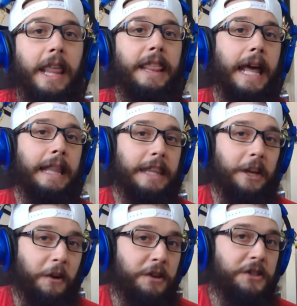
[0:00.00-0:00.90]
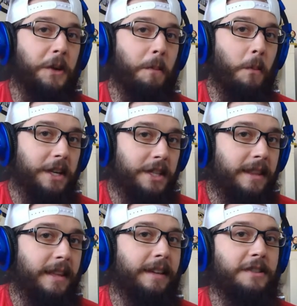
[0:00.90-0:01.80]
that there are some witch
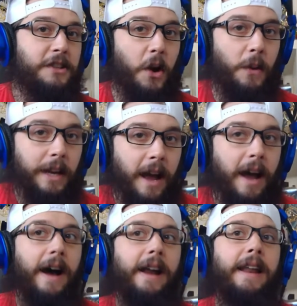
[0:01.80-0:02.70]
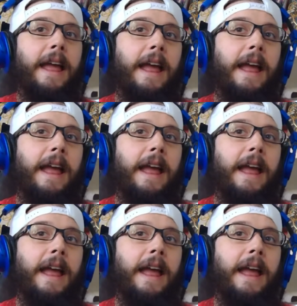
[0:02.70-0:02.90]
things going on.